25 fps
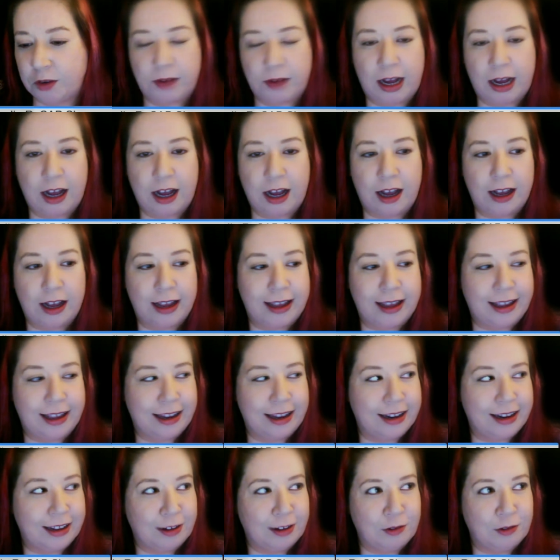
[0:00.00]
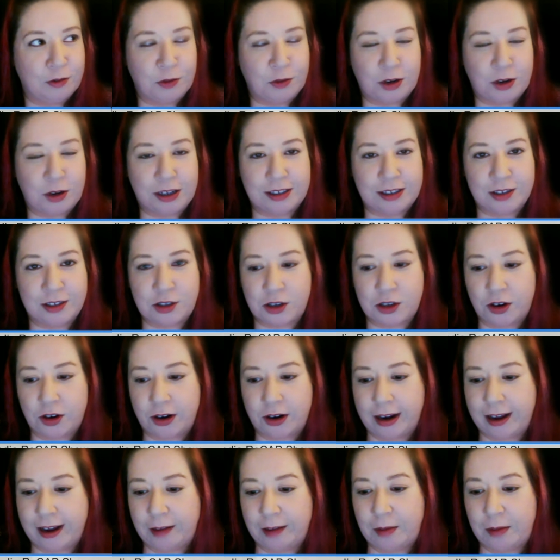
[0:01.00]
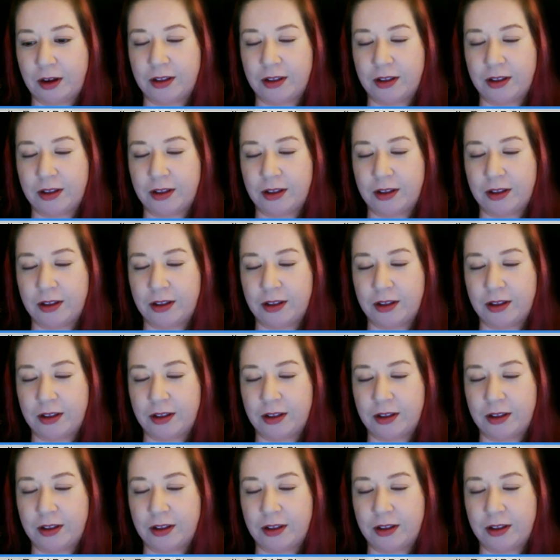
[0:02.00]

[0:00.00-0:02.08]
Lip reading: Vine and for Instagram,